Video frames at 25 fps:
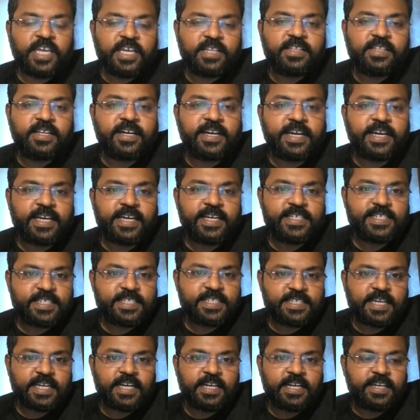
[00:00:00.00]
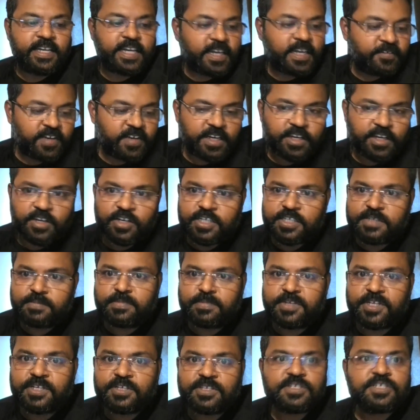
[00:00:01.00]
take the dice and deliver your
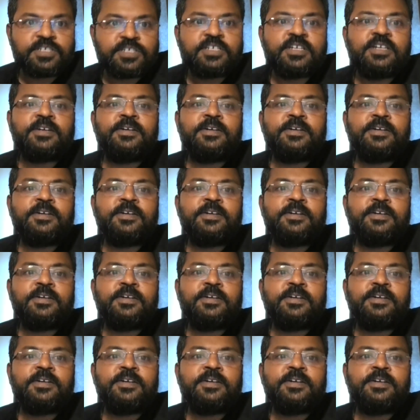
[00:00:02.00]
speech.